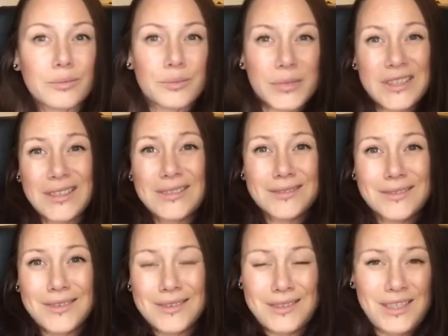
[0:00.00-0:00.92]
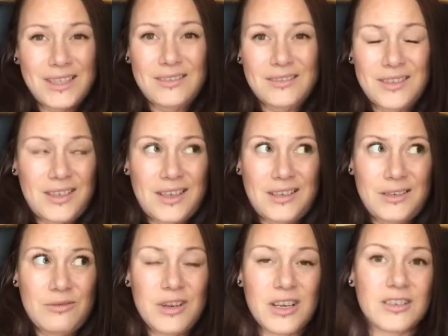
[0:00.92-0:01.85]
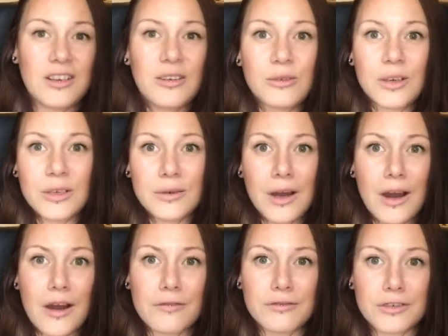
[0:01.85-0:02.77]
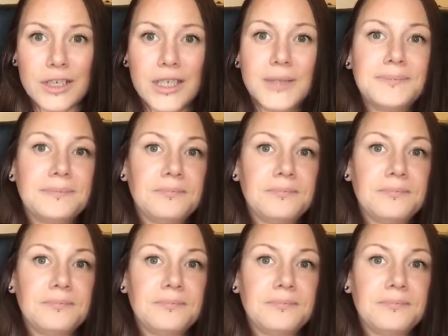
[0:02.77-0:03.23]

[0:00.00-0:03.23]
but still stick to what you're told. Don't half treat,